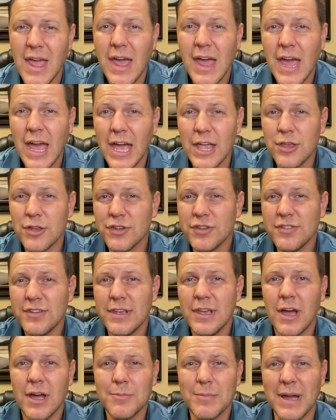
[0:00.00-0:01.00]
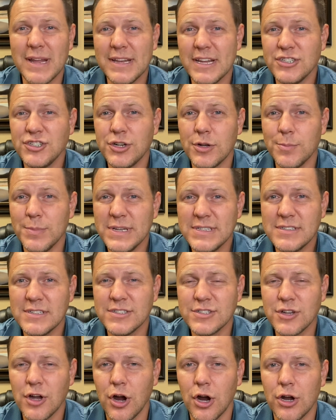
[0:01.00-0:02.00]
And you'll see on my digital business
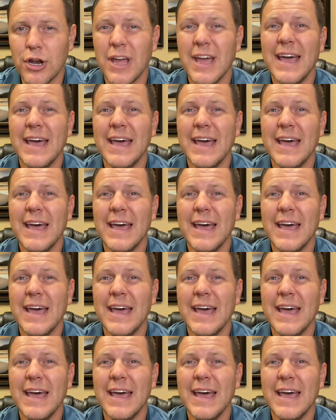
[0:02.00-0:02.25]
card,